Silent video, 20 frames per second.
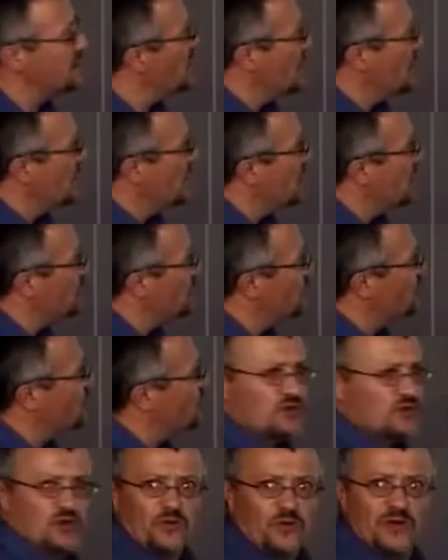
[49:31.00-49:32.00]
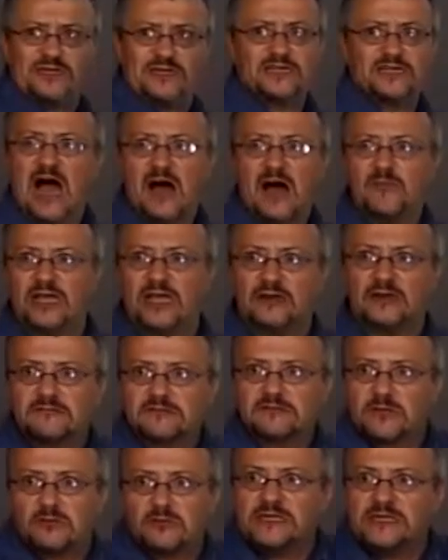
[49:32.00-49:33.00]
Number two is already dominated.
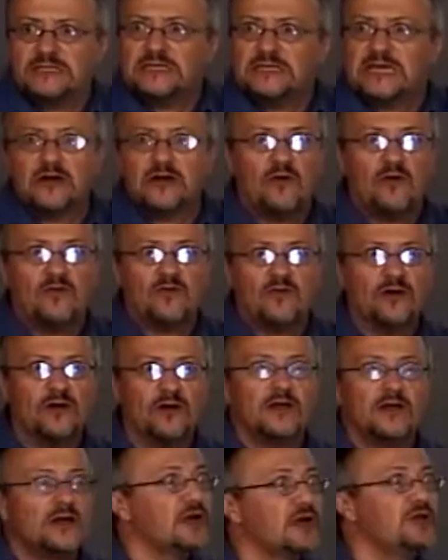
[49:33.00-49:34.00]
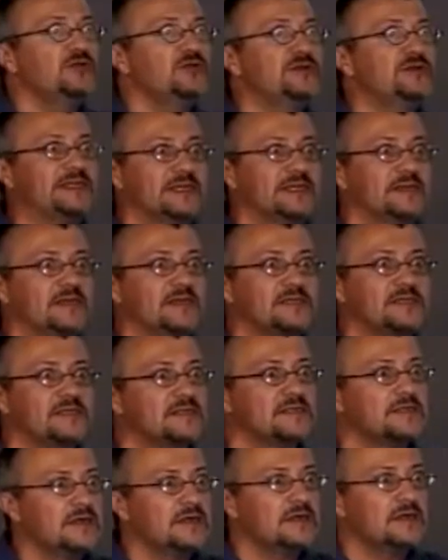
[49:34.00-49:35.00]
It's already taken over. And you see this.
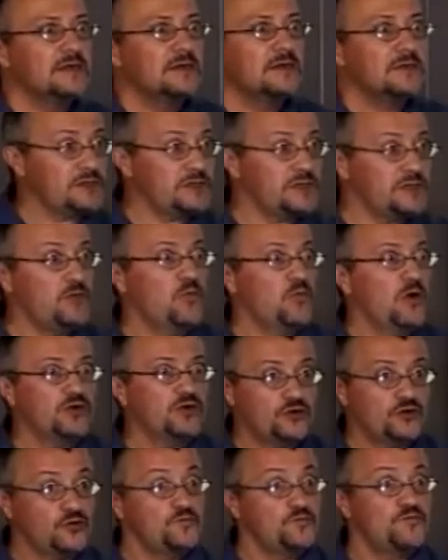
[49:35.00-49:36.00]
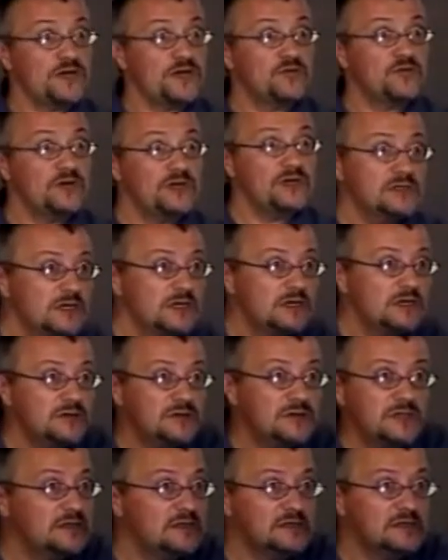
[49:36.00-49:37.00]
You see one or two big weeds, and then you
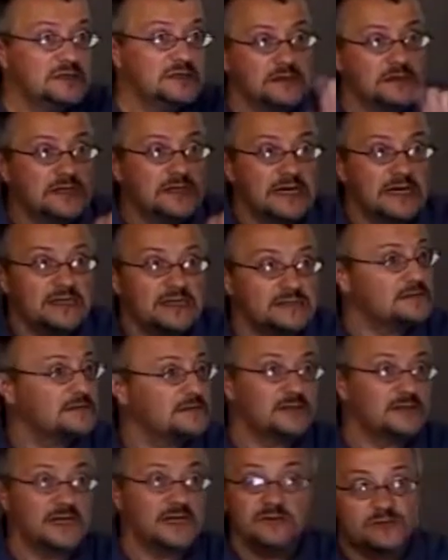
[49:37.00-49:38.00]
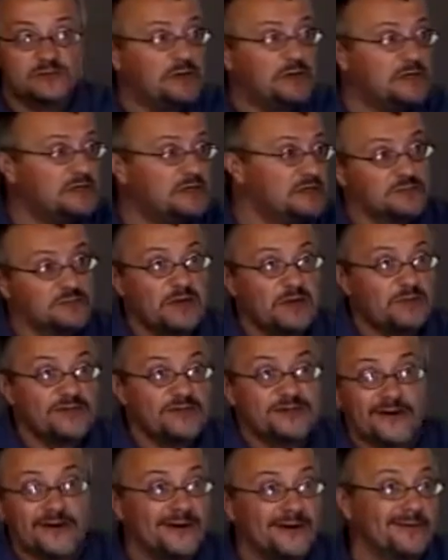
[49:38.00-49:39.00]
see these little guys, same species, maybe
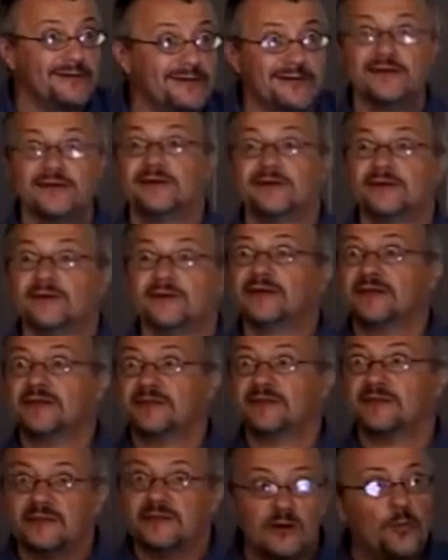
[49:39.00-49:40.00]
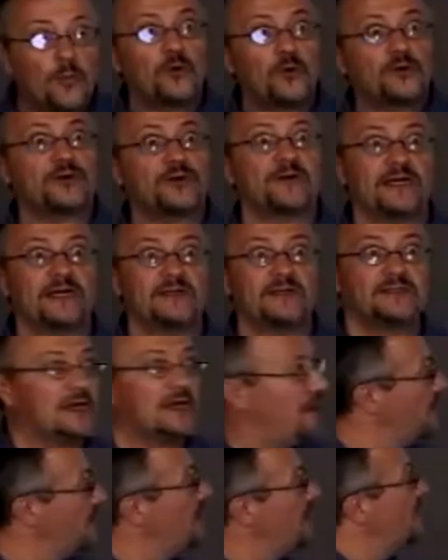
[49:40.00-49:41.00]
trying to get, you know, poke their heads
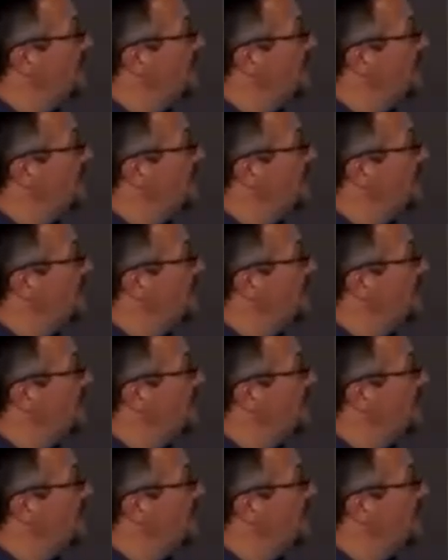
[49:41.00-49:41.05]
out.